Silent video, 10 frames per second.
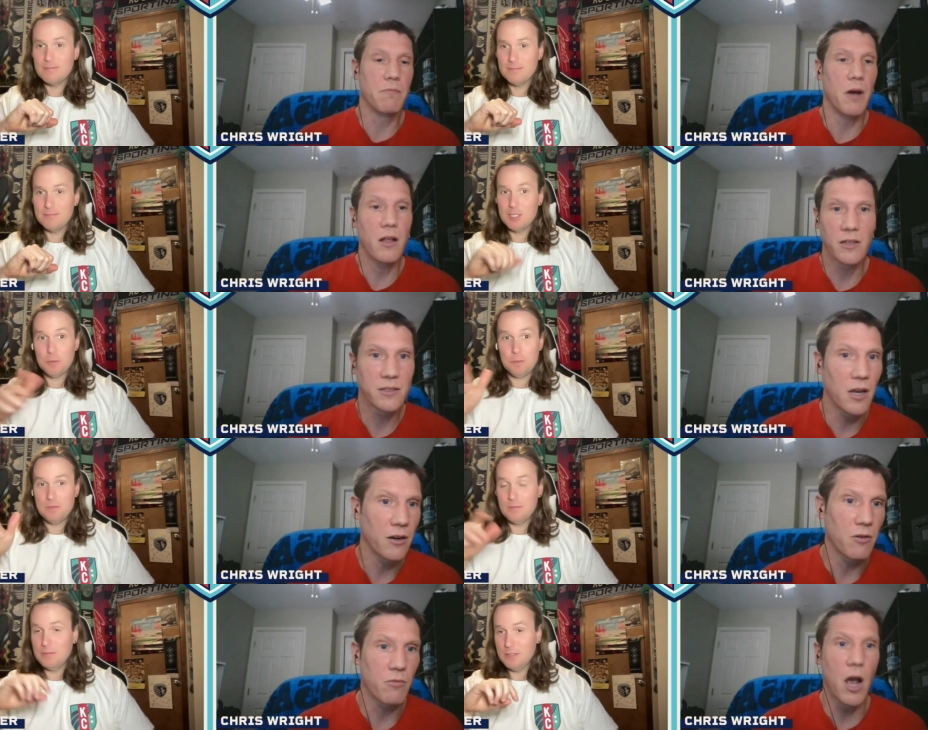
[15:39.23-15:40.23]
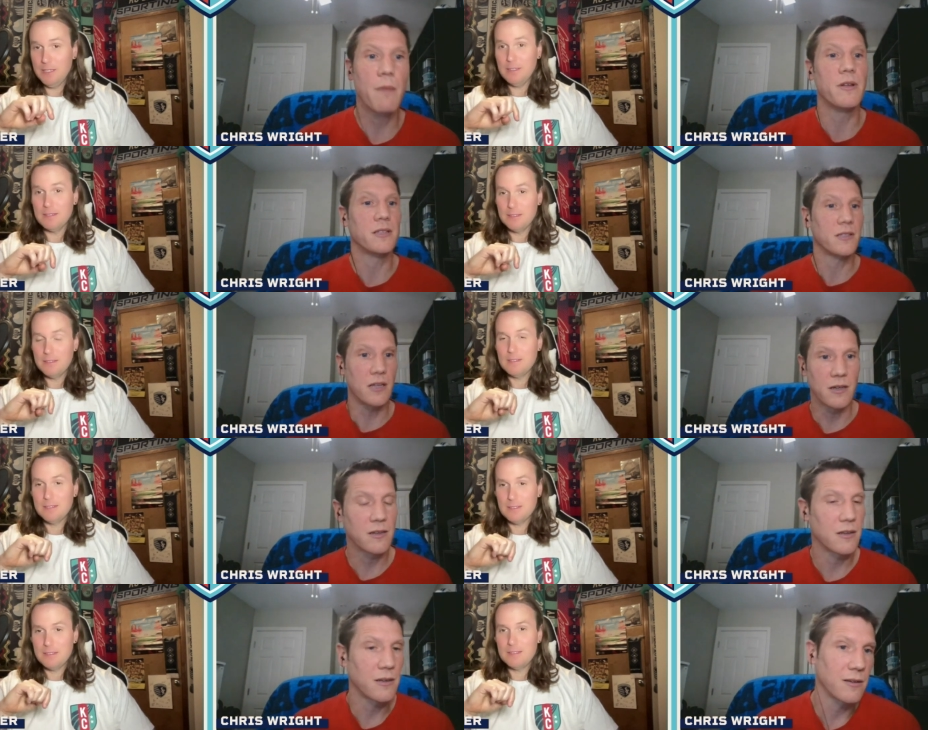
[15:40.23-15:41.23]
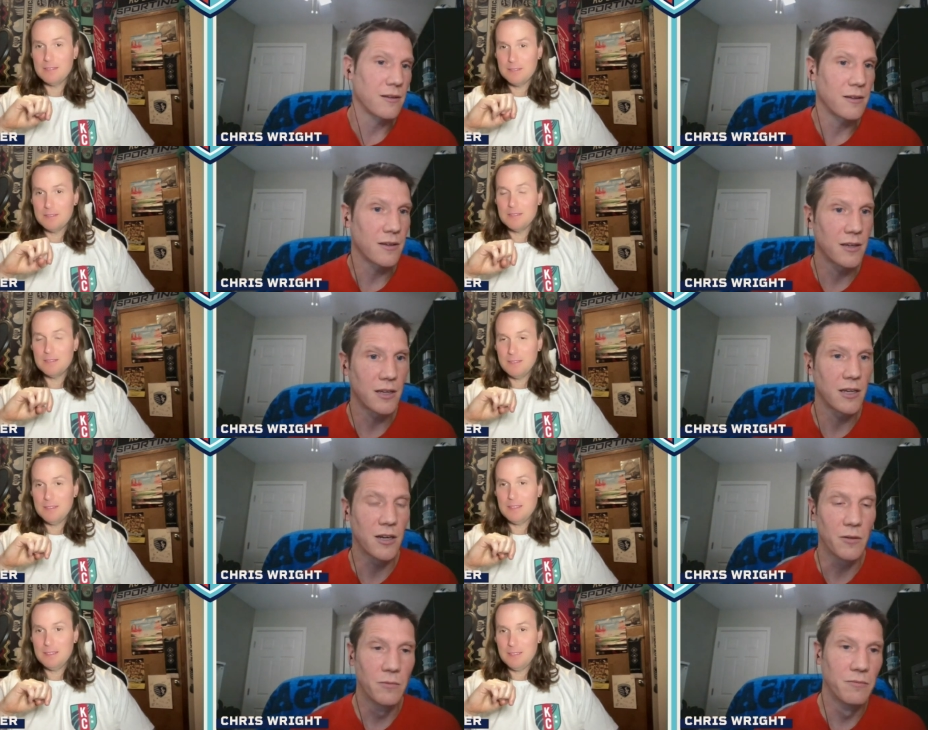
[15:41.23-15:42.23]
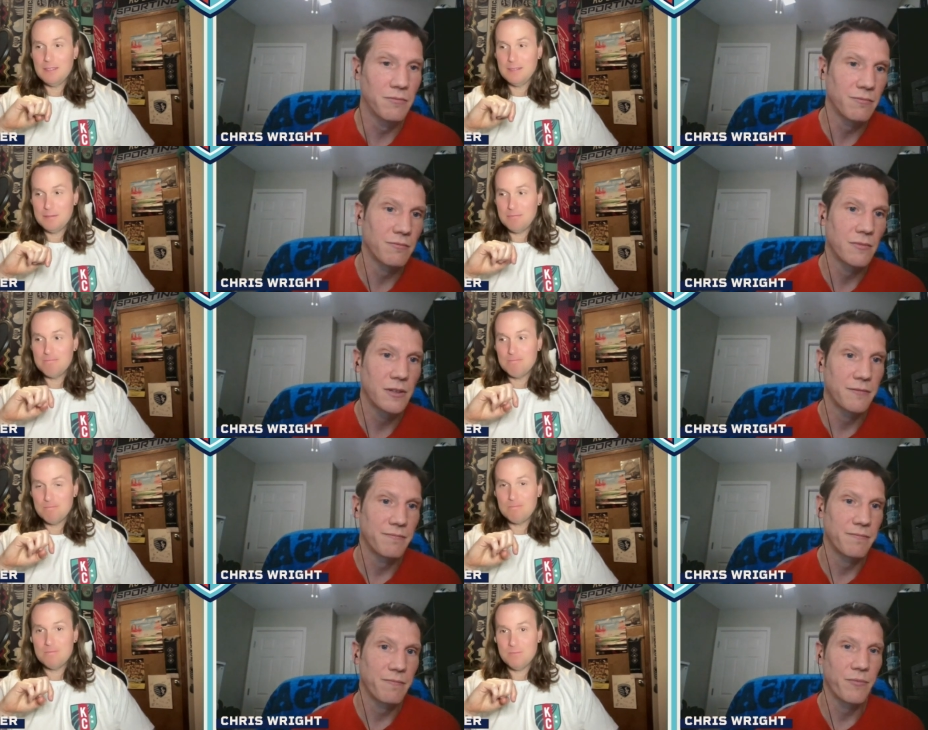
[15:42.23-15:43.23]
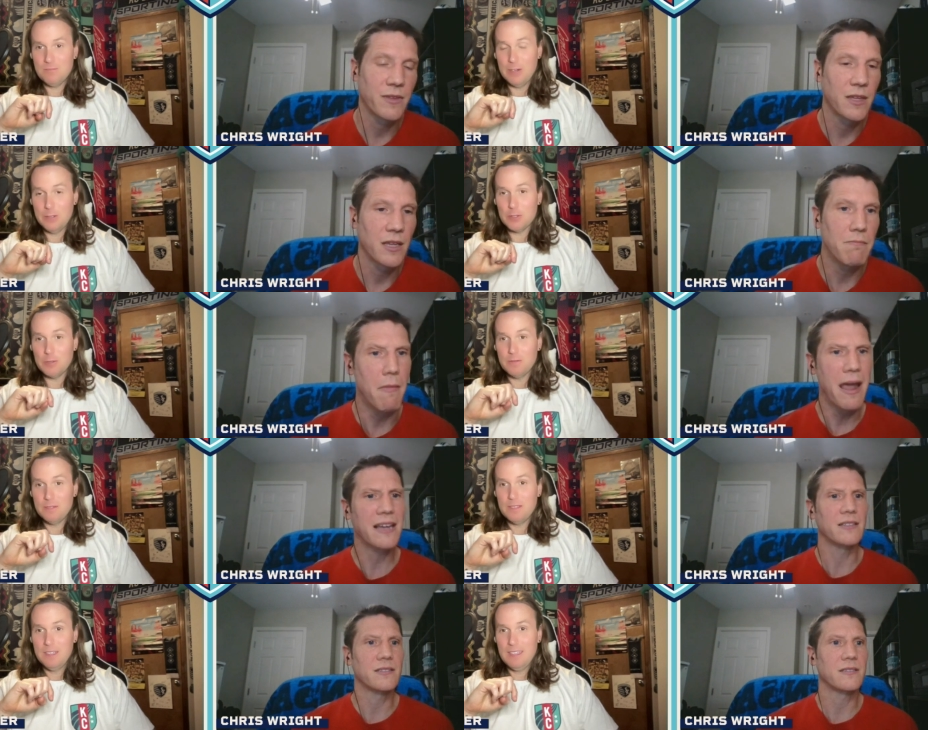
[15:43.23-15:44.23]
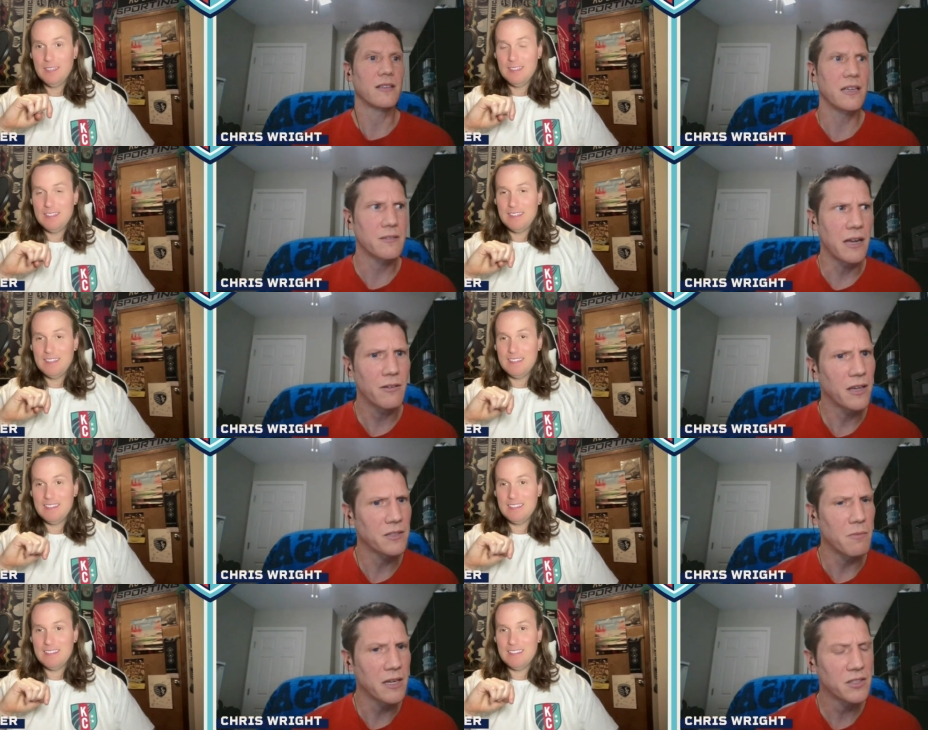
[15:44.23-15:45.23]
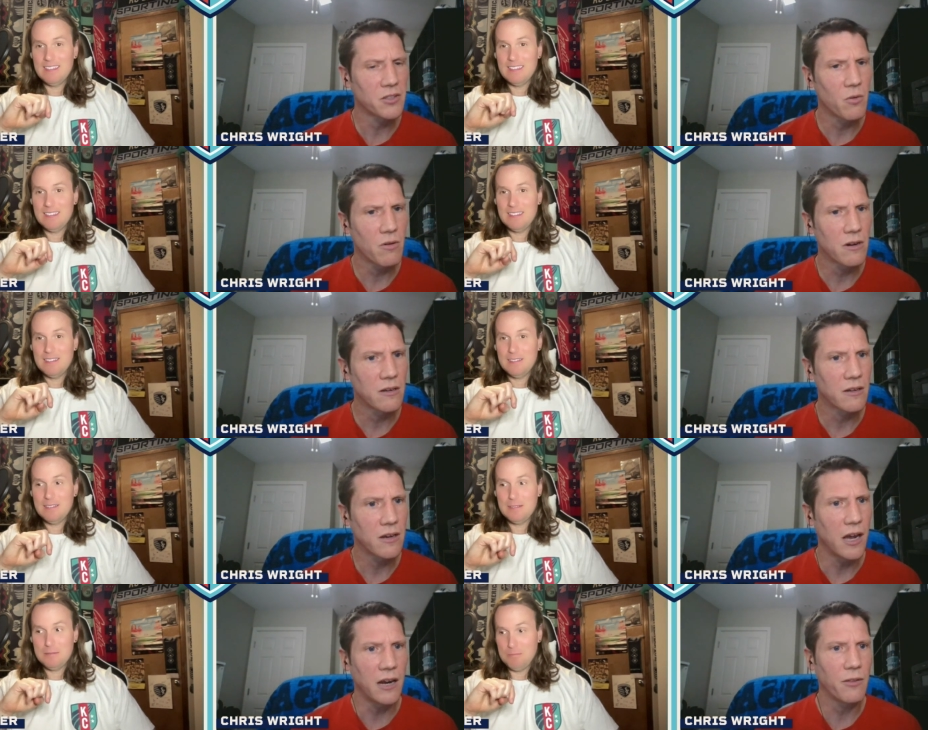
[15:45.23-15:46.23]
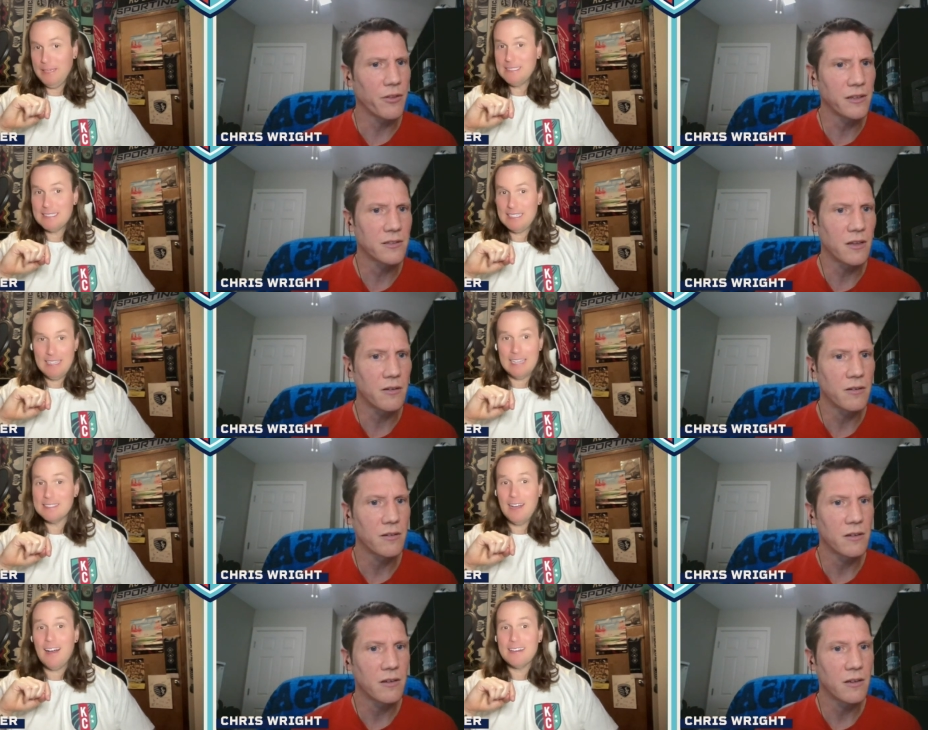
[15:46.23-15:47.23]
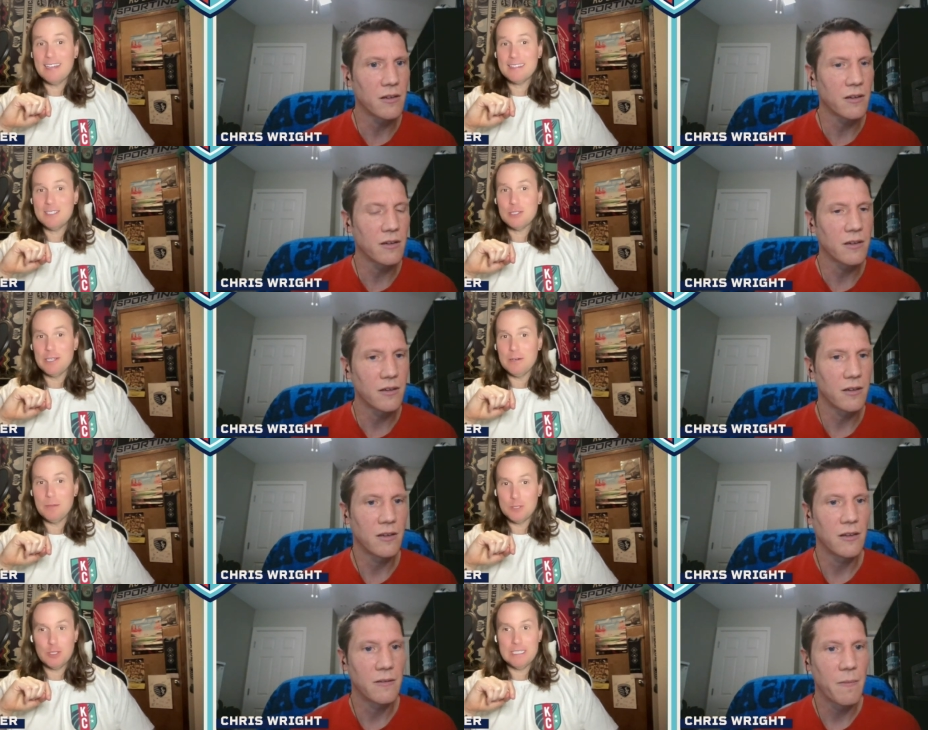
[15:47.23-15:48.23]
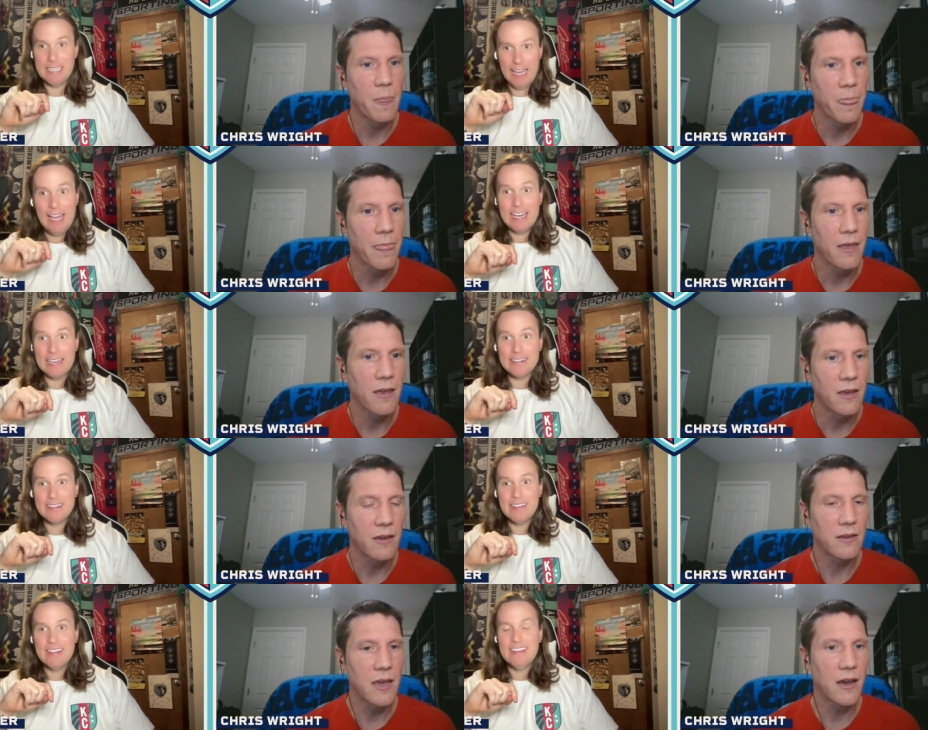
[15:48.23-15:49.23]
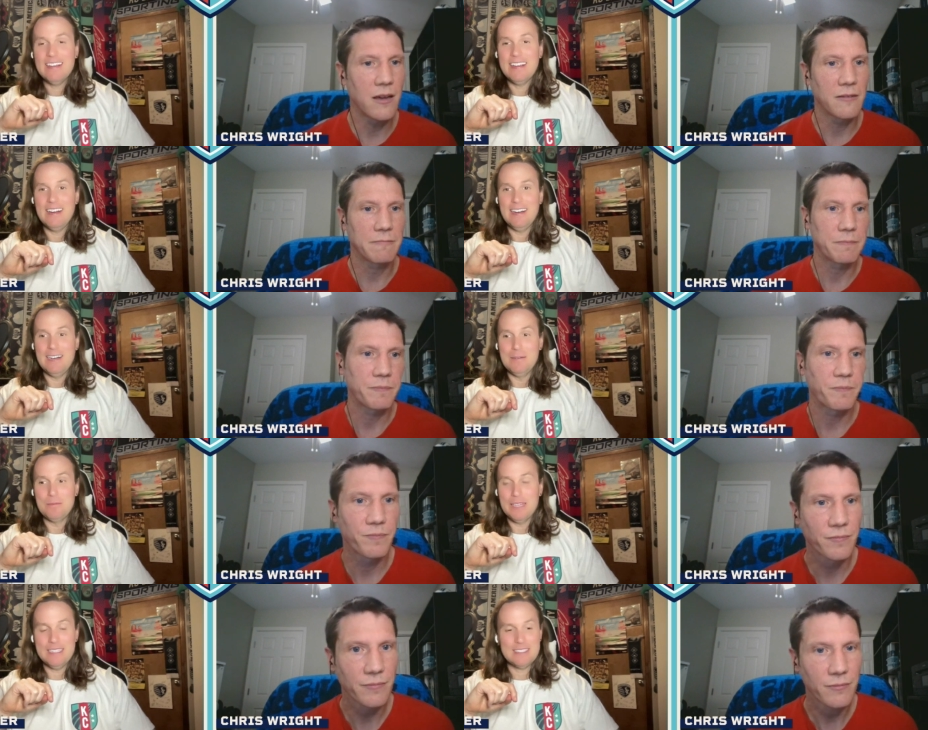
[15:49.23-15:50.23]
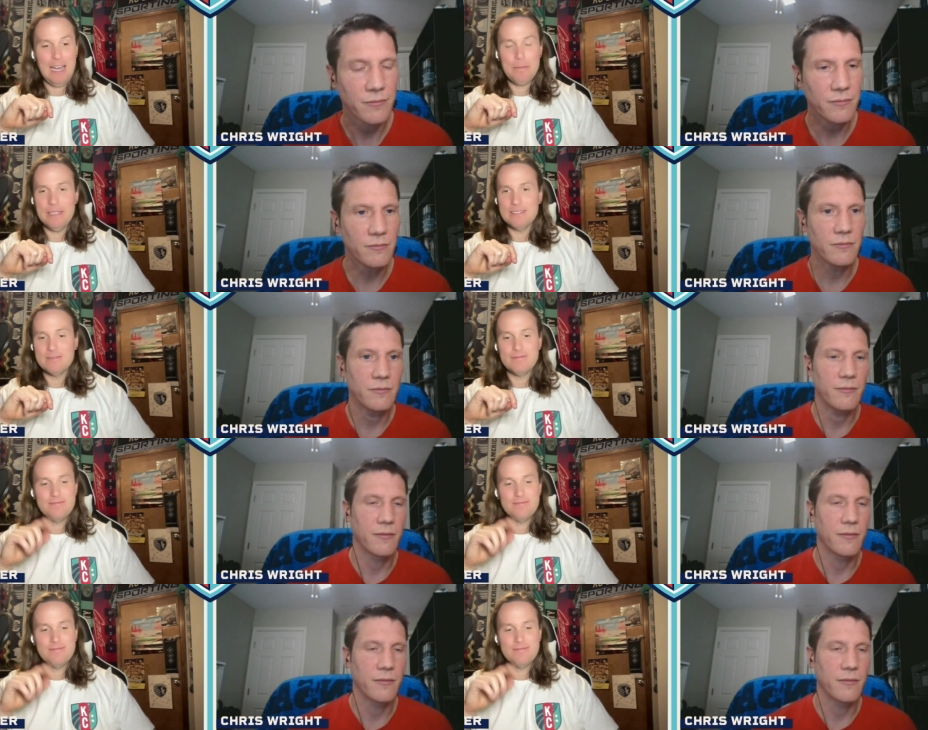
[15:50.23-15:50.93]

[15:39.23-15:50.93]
Speaker 1: Ballisager, Robinson. You know, very true. Mace has I don't has
Speaker 2: Mace scored. I don't Mace has not not this year, but she can. Yeah, um, it's I mean,